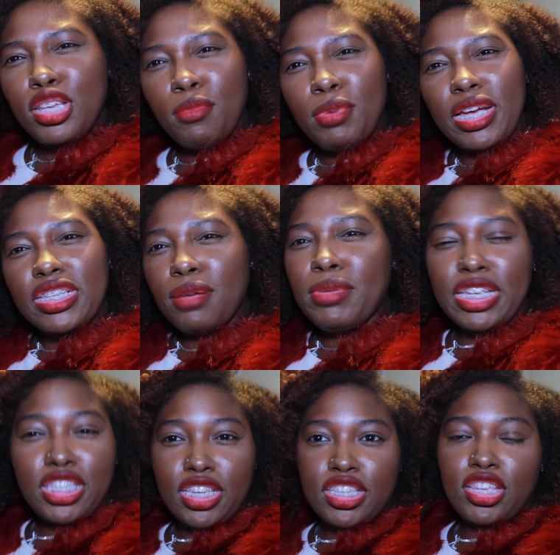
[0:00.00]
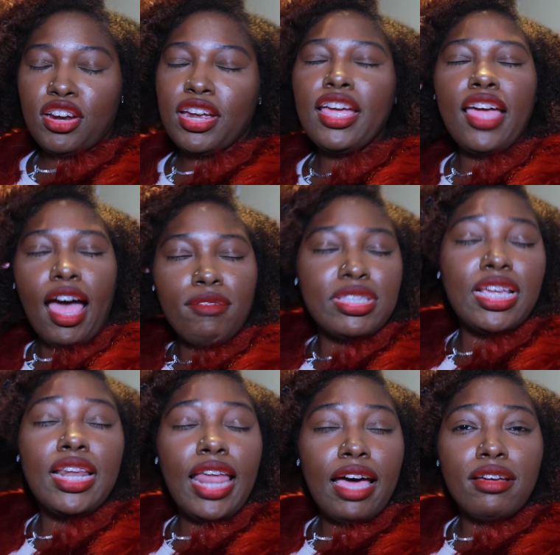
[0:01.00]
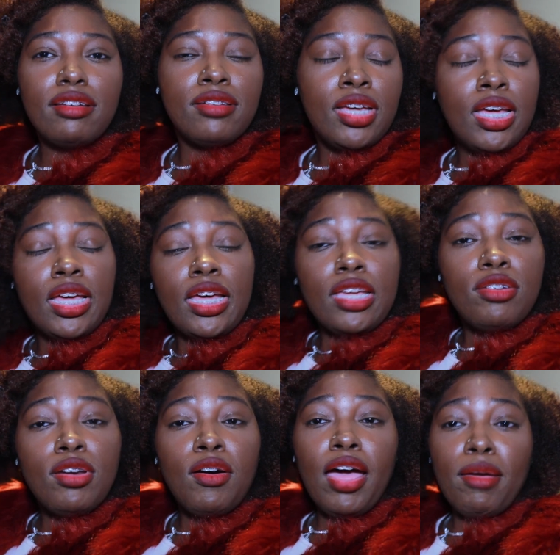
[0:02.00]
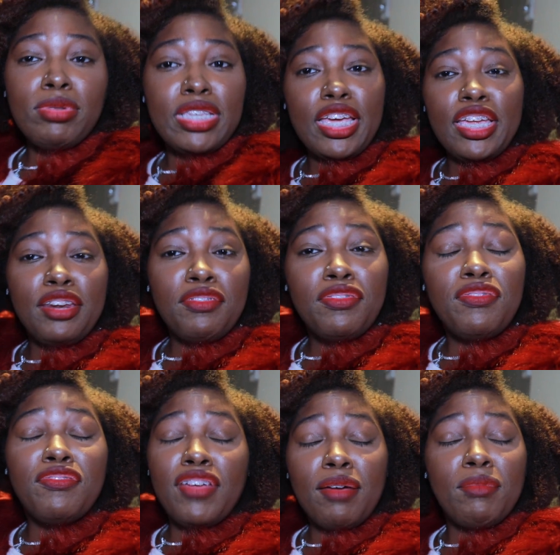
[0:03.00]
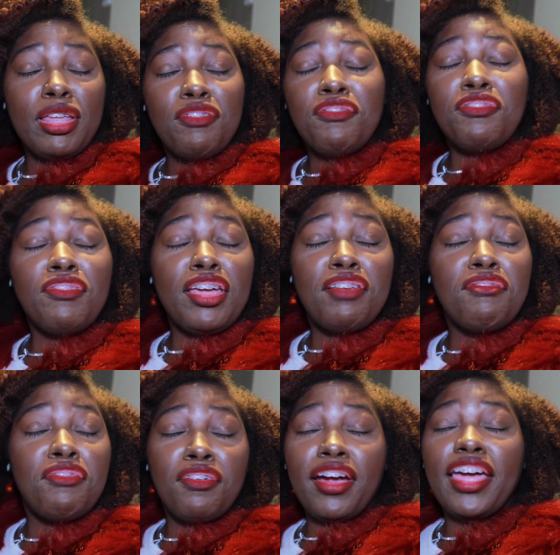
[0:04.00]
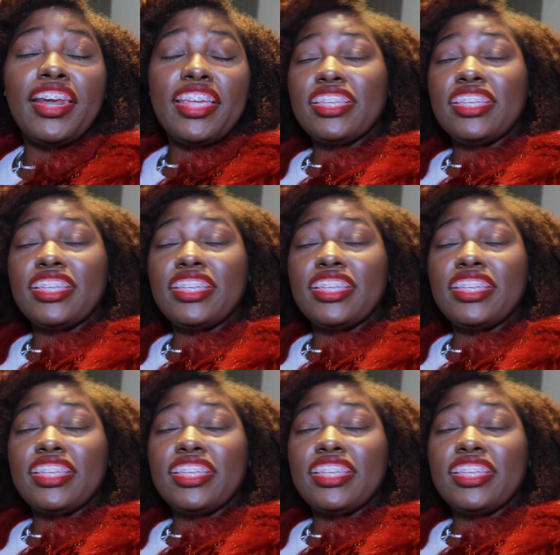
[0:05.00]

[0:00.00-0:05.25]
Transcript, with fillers: So because I'm his sister, I was allowed, you know, able to get the family and friend